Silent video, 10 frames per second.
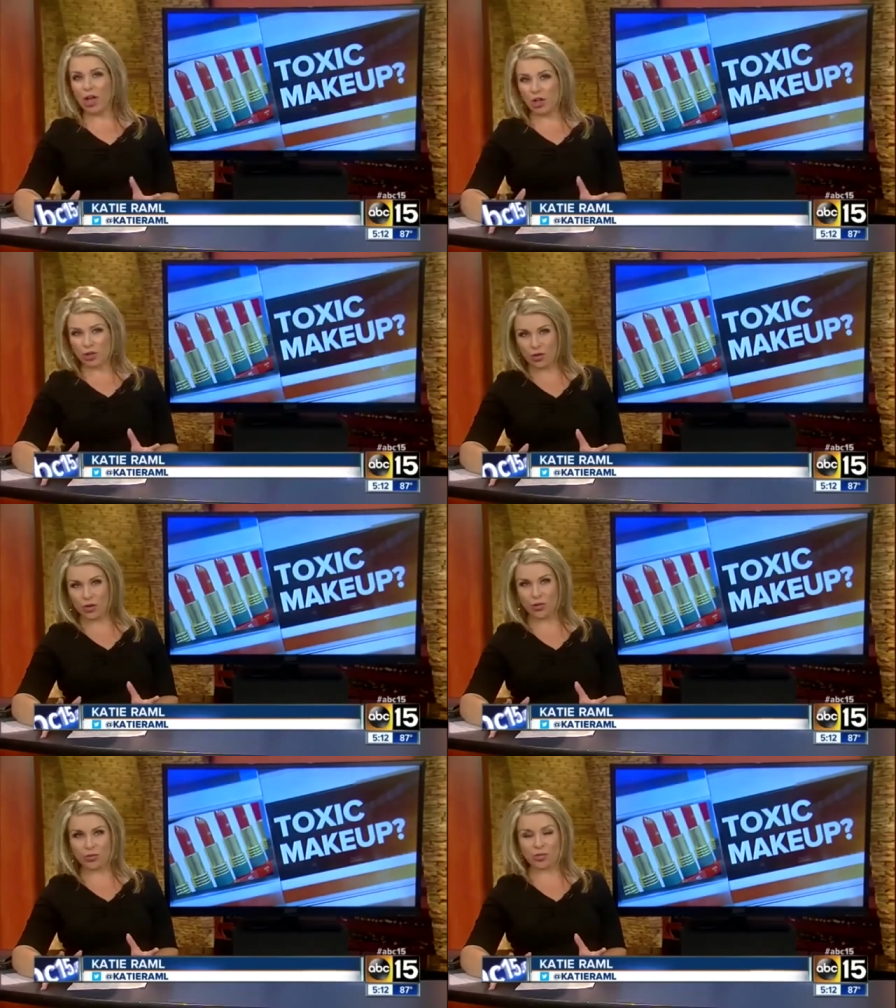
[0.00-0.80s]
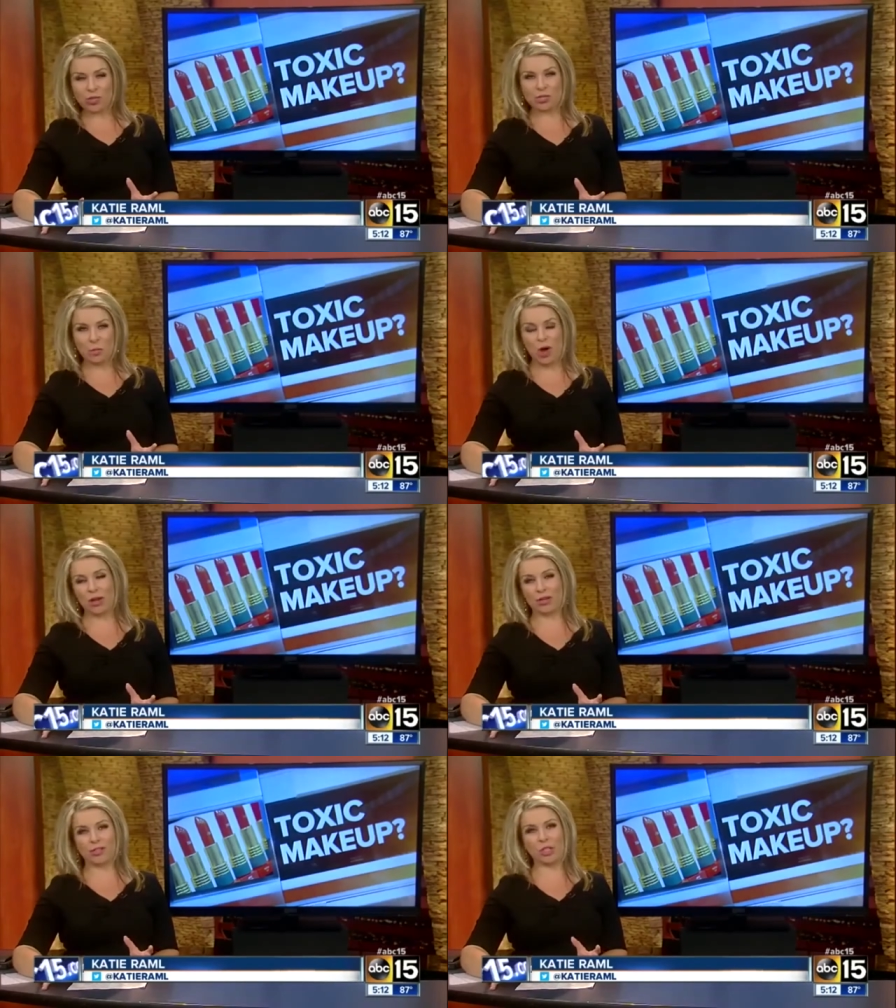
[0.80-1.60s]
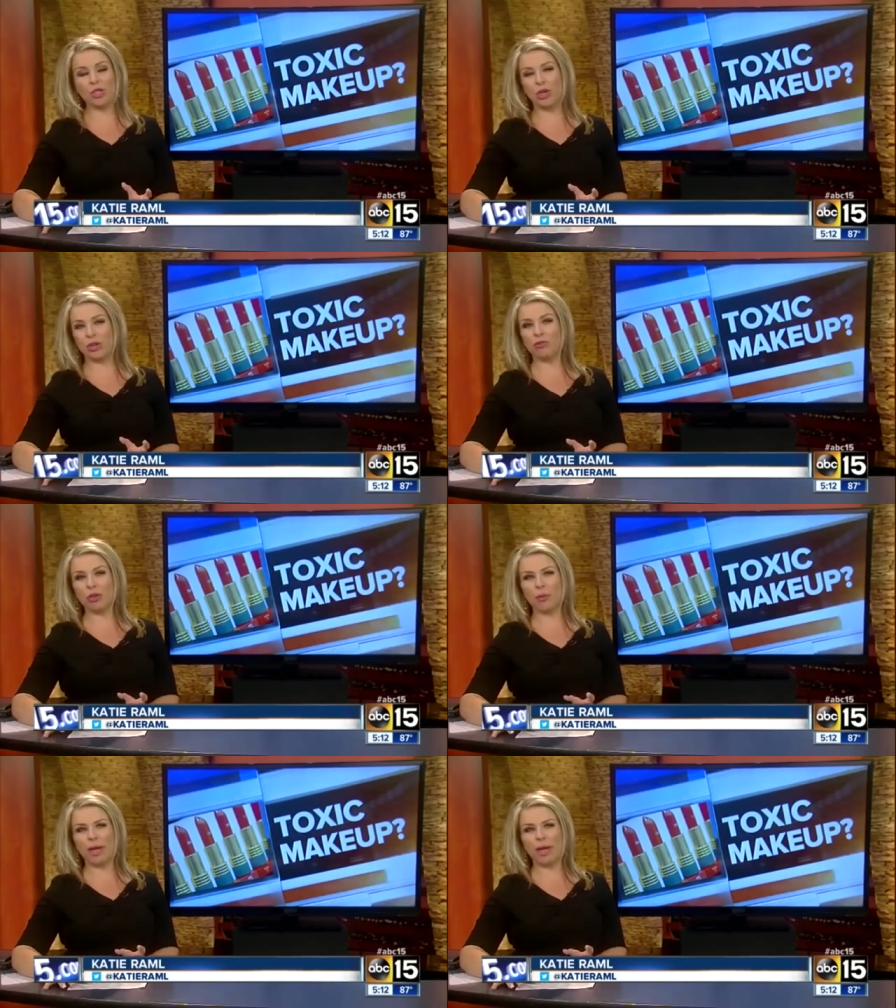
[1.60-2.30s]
all use these products to look and feel